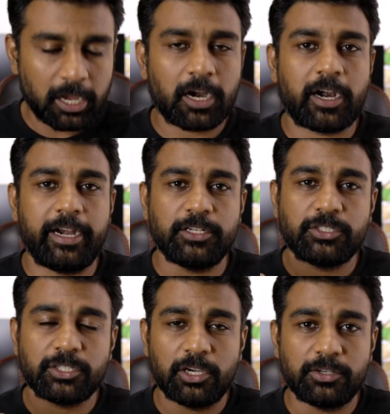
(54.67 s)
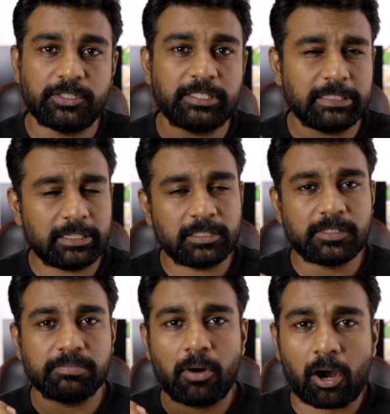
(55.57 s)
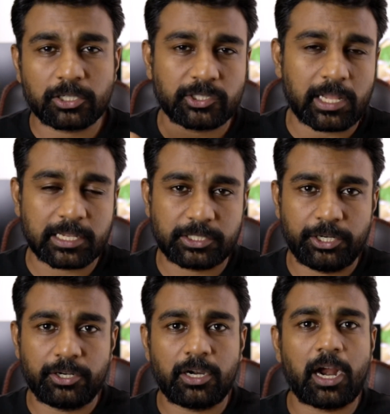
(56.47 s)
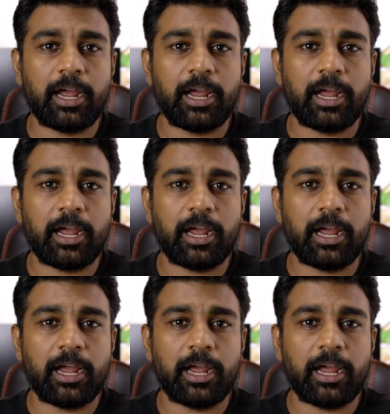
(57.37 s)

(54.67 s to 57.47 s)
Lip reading: Alright, so since March last year,